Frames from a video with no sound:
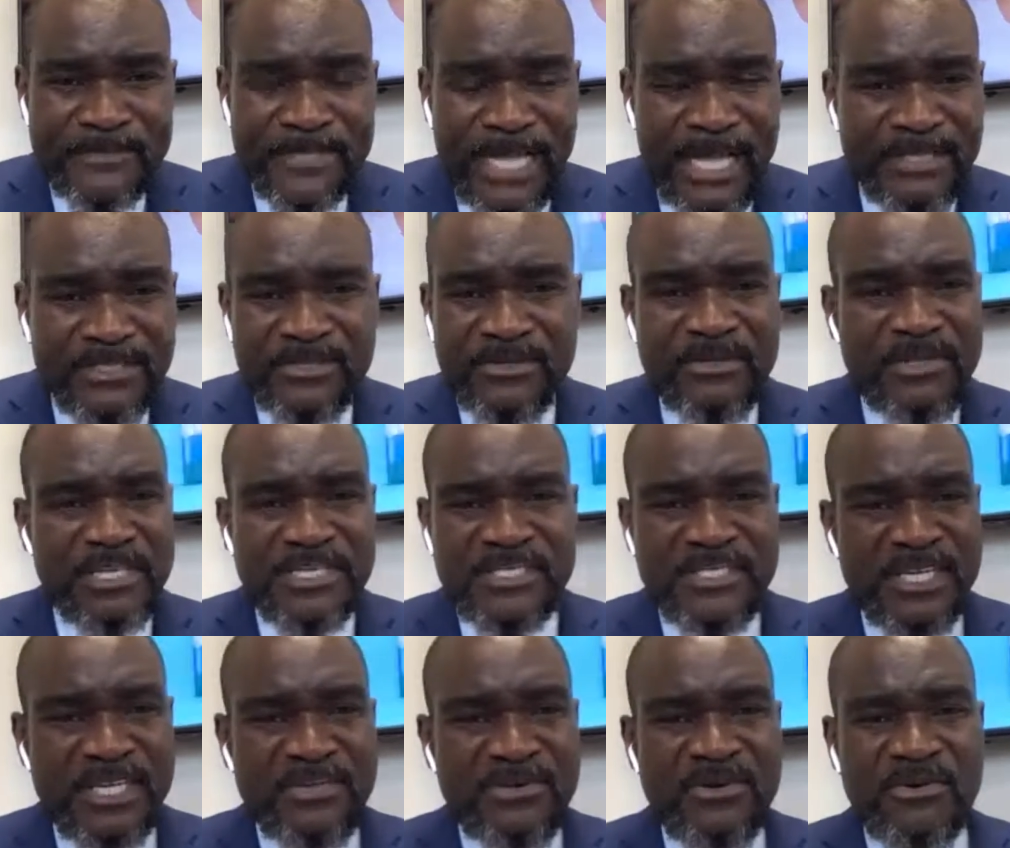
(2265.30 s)
And so they
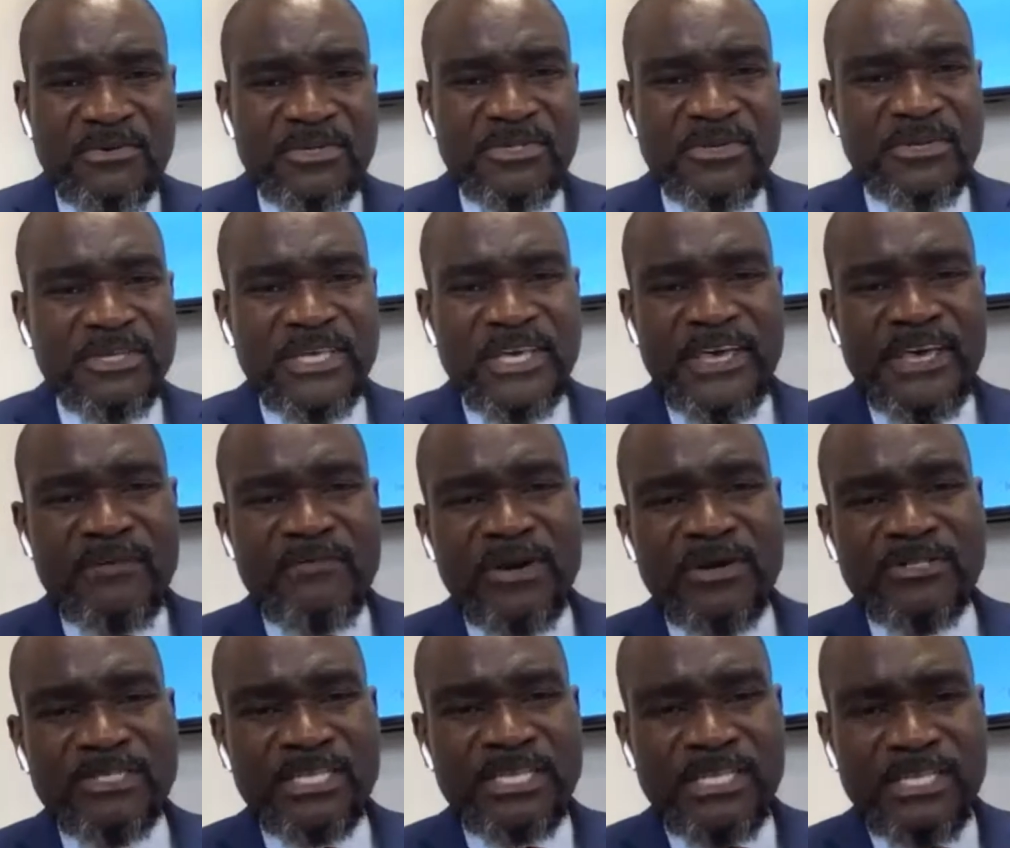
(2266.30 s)
say, no, we don't care
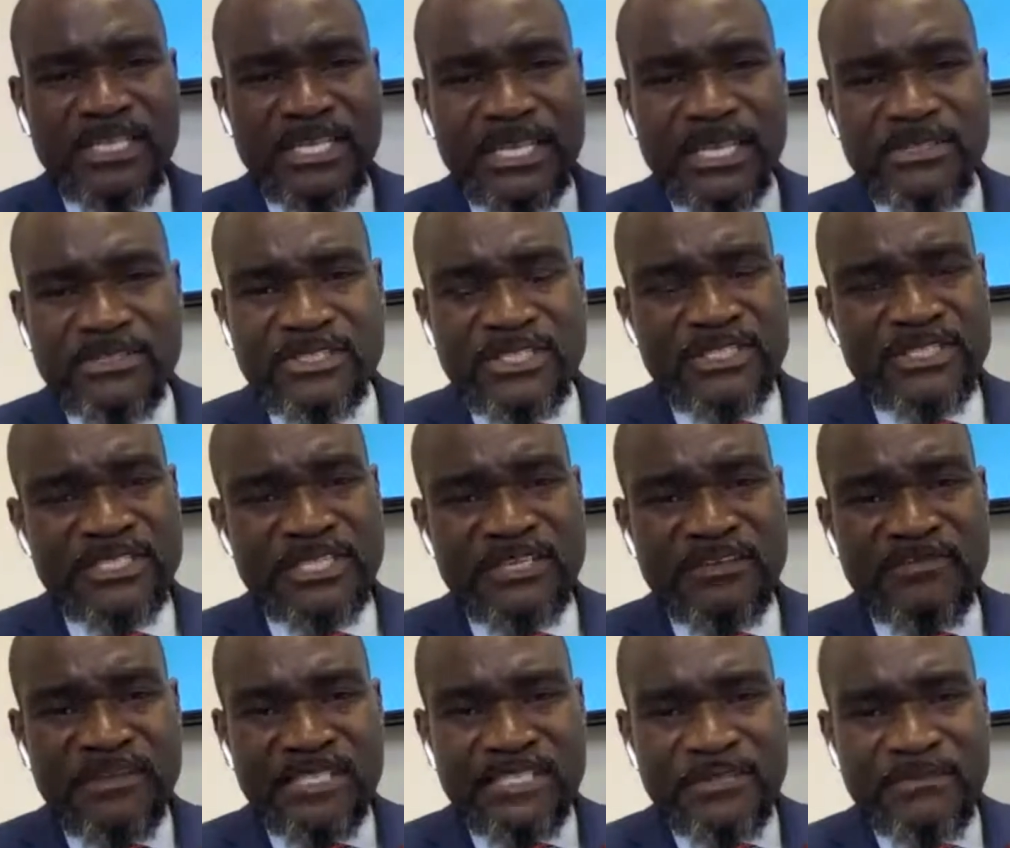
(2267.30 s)
about anything else. Just
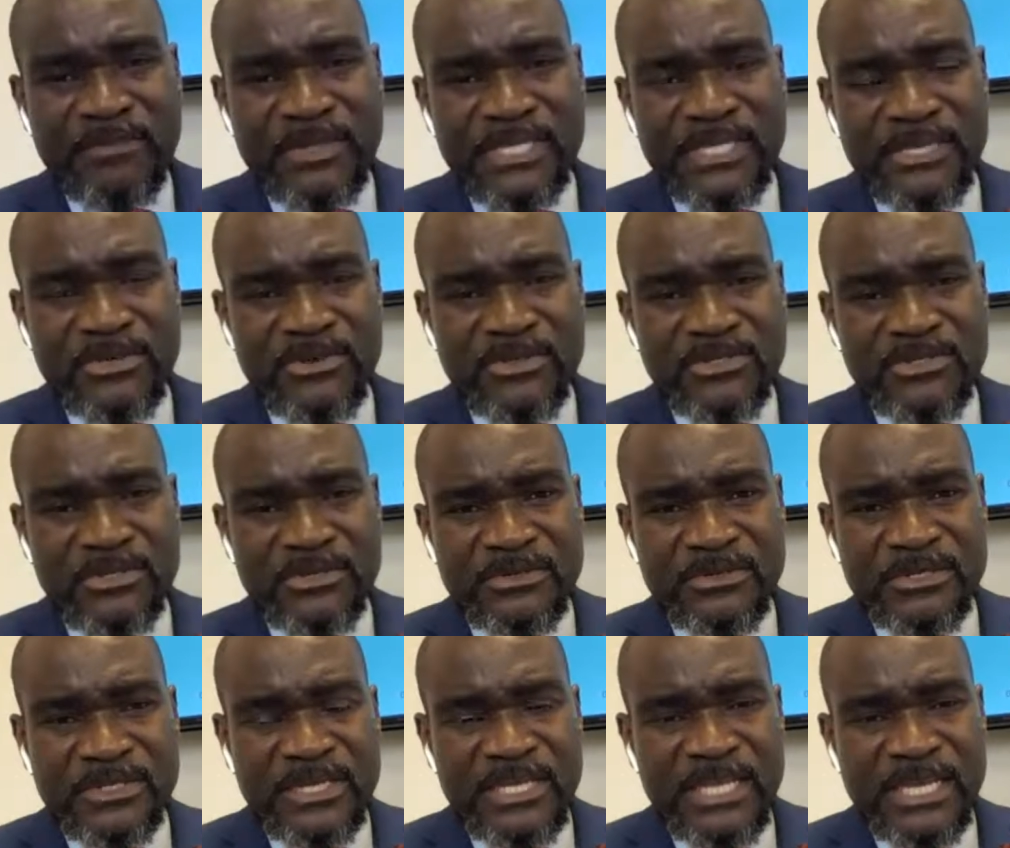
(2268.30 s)
give us a Pentecostal
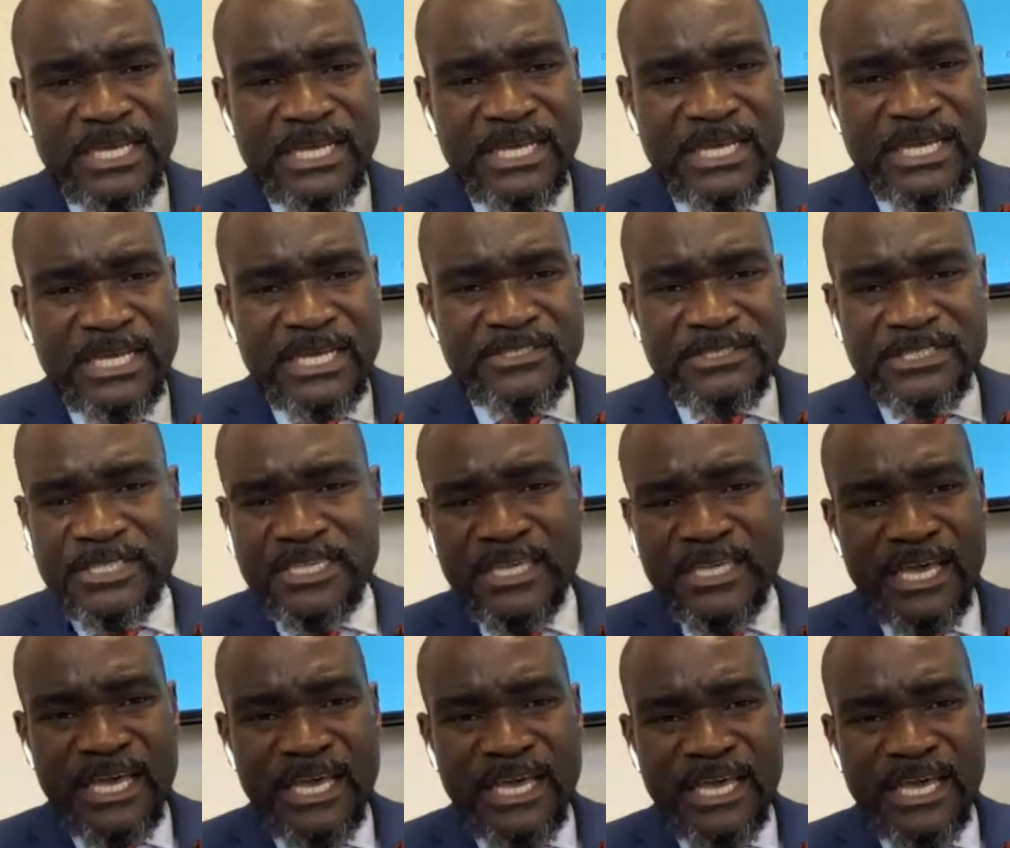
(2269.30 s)
country,